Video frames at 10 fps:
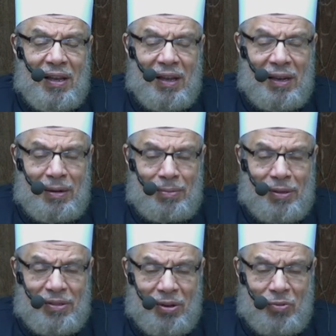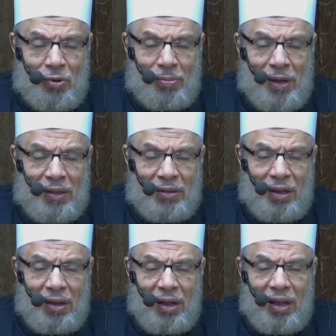got what it
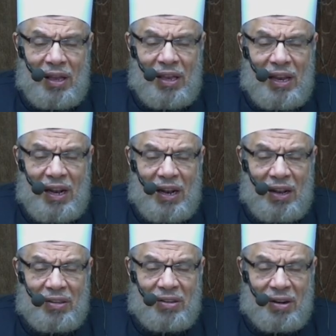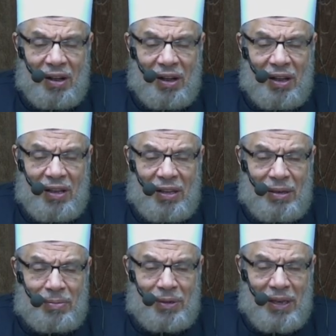happened and the
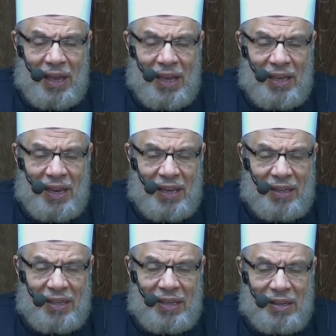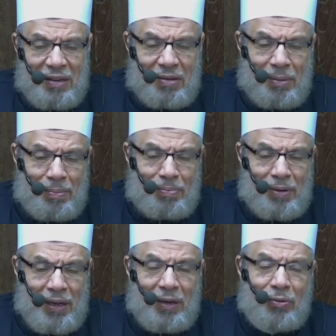side did not go astray.
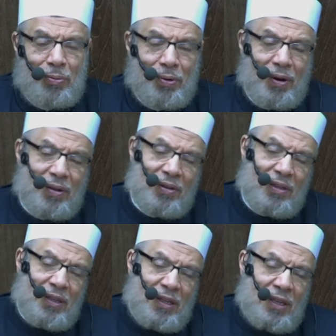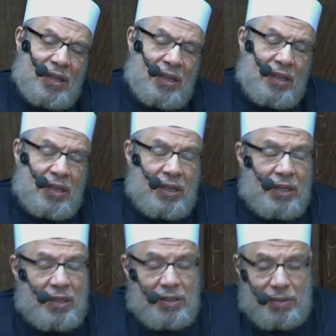He saw from Allah's side
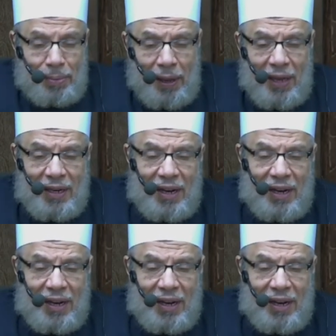the biggest.